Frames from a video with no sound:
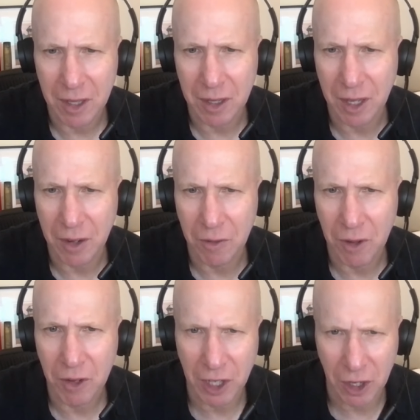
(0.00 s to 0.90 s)
they
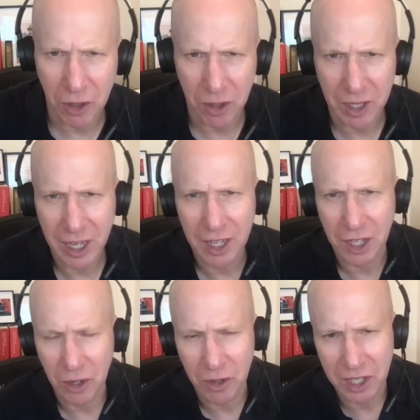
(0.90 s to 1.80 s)
they really owed
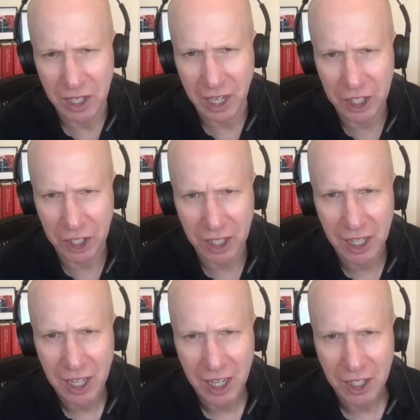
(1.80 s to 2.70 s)
Kennedy owed his election
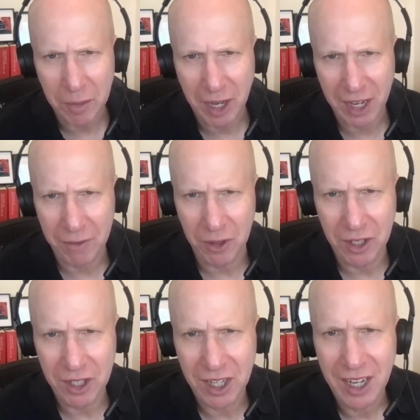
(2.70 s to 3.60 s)
to black
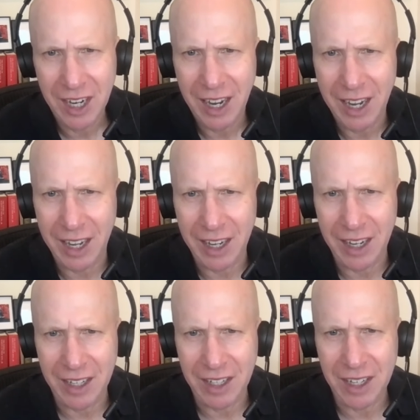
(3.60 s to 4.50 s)
voters,
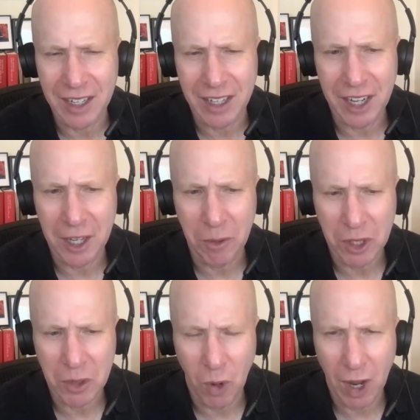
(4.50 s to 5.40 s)
and yet he
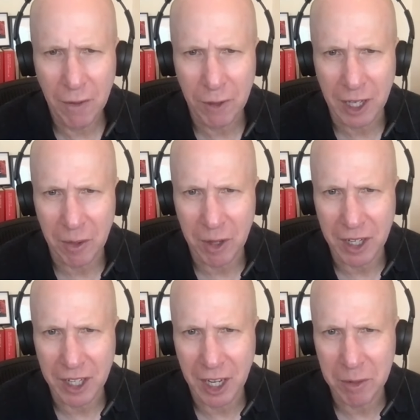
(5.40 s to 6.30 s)
was waffling when
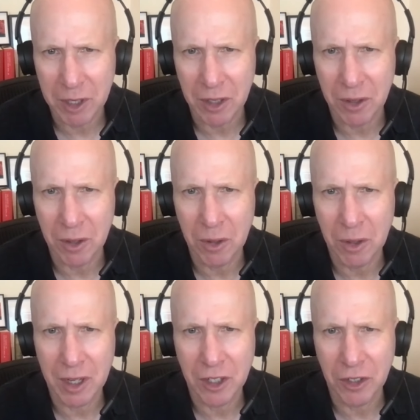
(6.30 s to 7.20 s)
it came
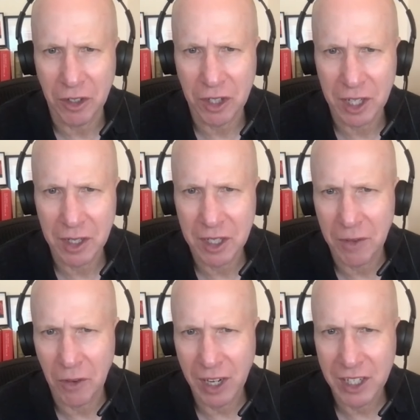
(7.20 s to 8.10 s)
to introducing
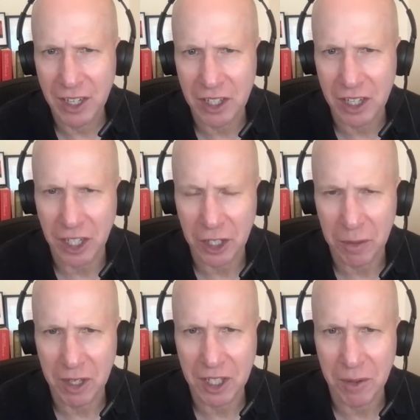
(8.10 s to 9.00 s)
civil rights legislation
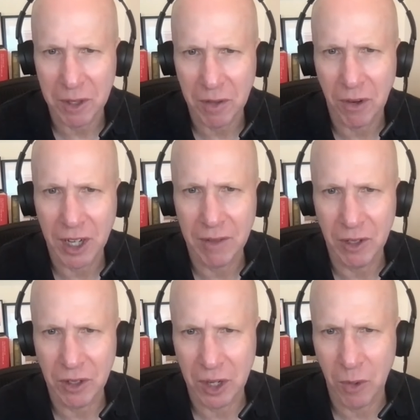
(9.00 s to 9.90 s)
because he was afraid of
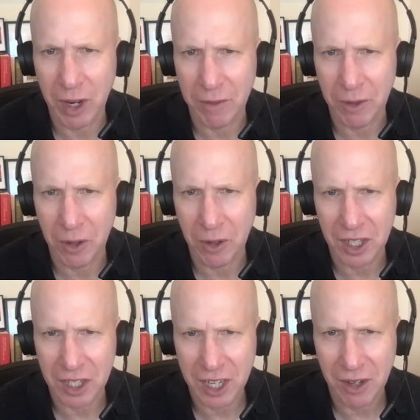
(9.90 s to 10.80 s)
losing white votes in
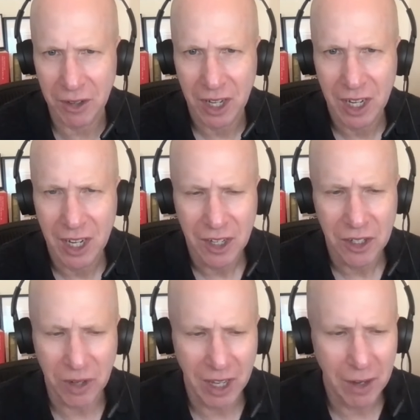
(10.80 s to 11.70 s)
the South.
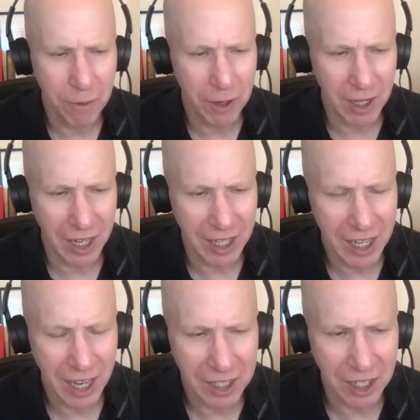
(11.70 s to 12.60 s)
So King felt like he
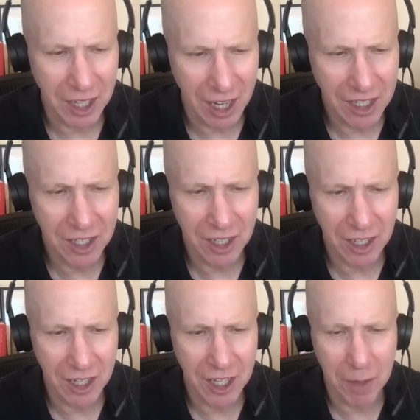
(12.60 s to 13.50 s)
had to
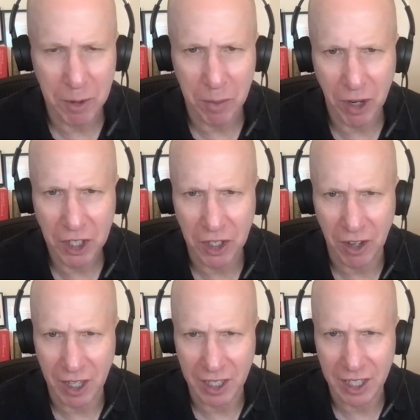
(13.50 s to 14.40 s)
constantly keep the
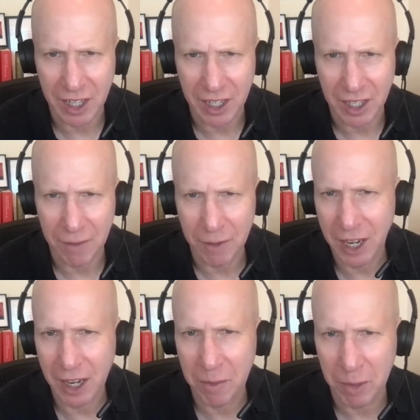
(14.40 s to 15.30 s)
pressure on Kennedy, and if it
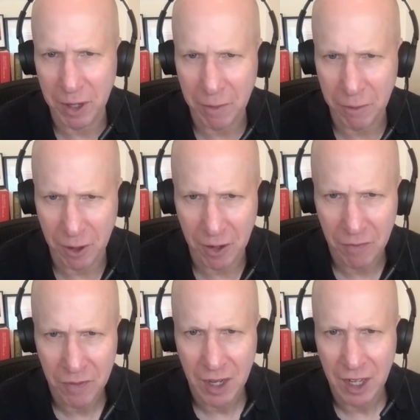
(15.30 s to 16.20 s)
hadn't been for
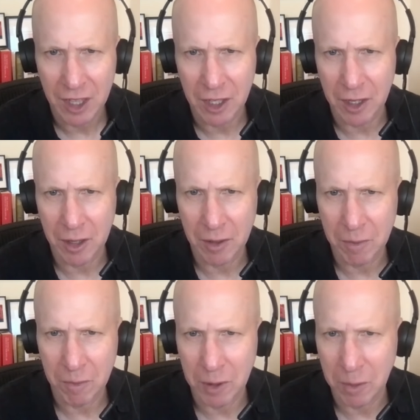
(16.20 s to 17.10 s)
the
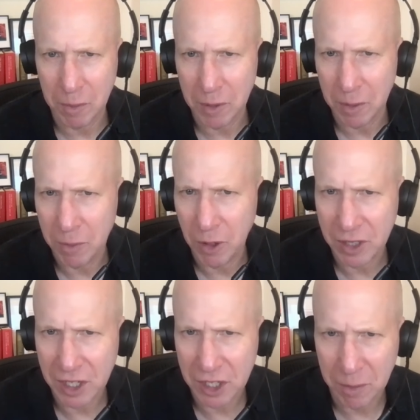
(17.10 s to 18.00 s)
the, the
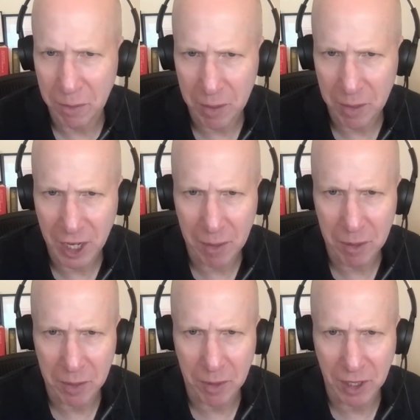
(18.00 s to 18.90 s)
protests in Birmingham
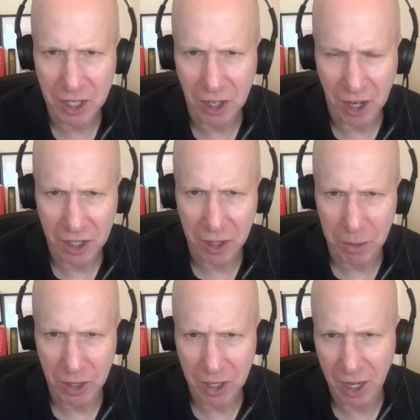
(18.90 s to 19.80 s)
and the police dogs and
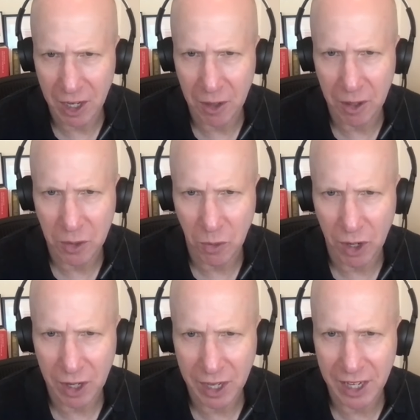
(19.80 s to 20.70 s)
Bull Connor and his
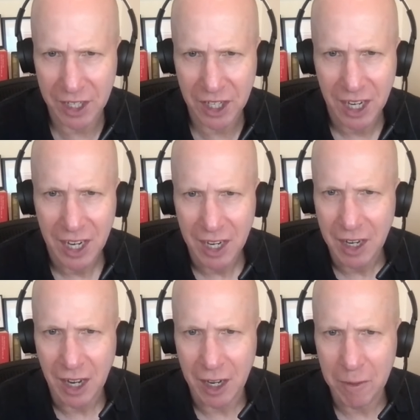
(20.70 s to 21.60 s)
water cannons.
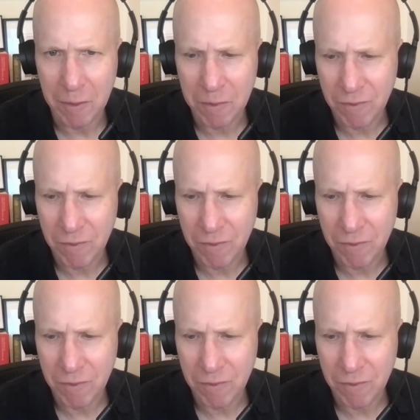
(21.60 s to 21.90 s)
Um,